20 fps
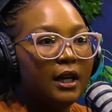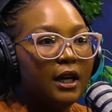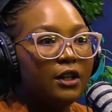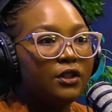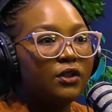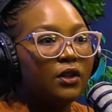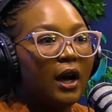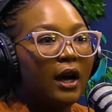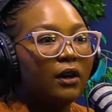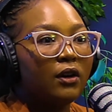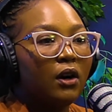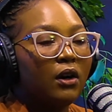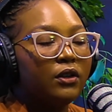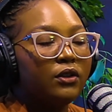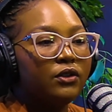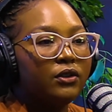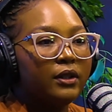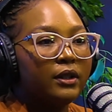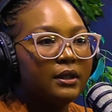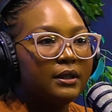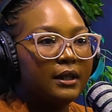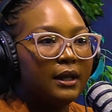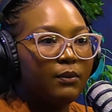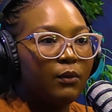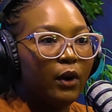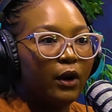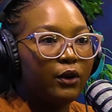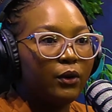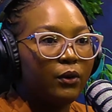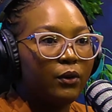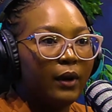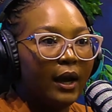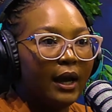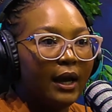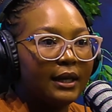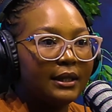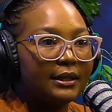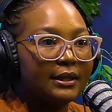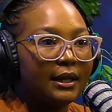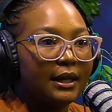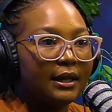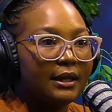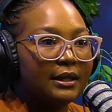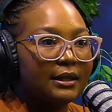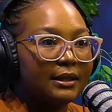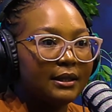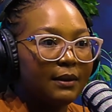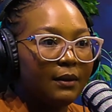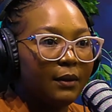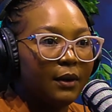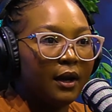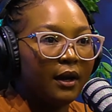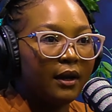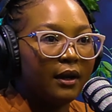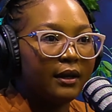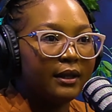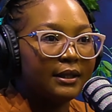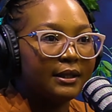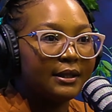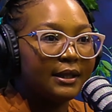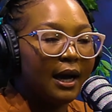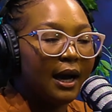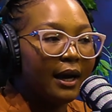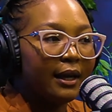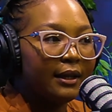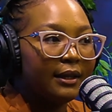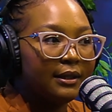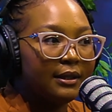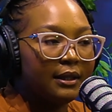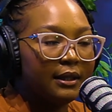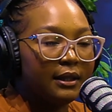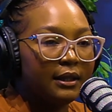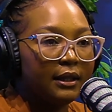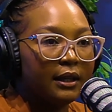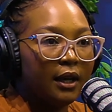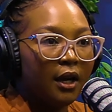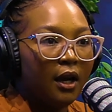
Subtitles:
So I can't treat someone who has an anxiety